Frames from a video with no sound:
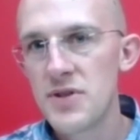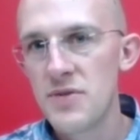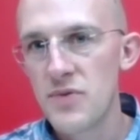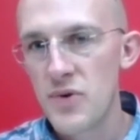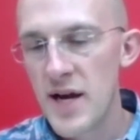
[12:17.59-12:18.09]

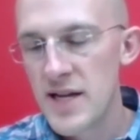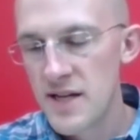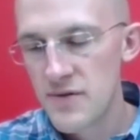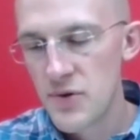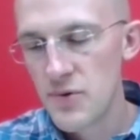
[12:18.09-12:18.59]
the
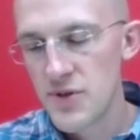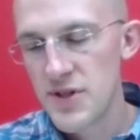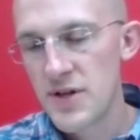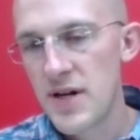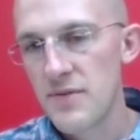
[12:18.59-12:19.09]
variety of tools
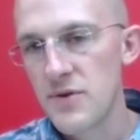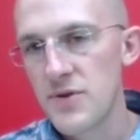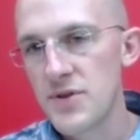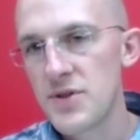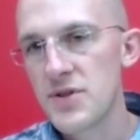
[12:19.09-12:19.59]
that it
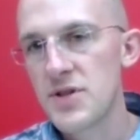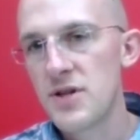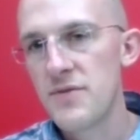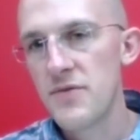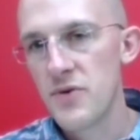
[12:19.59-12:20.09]
offers to
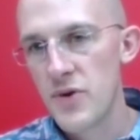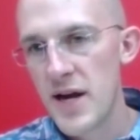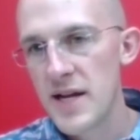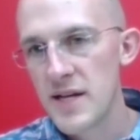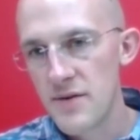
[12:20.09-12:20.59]
solve a
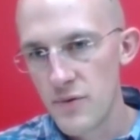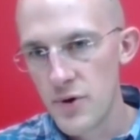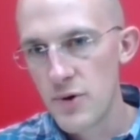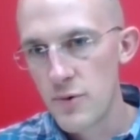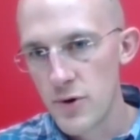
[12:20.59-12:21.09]
variety of
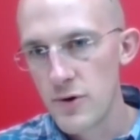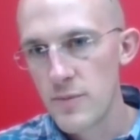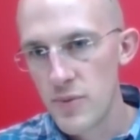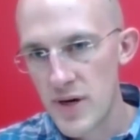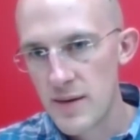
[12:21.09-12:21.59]

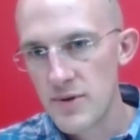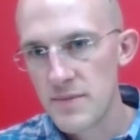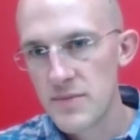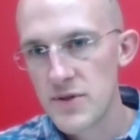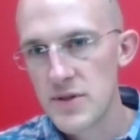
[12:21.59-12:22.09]
real-world
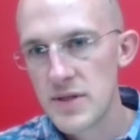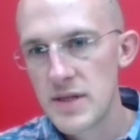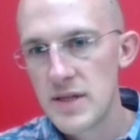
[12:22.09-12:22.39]
problems.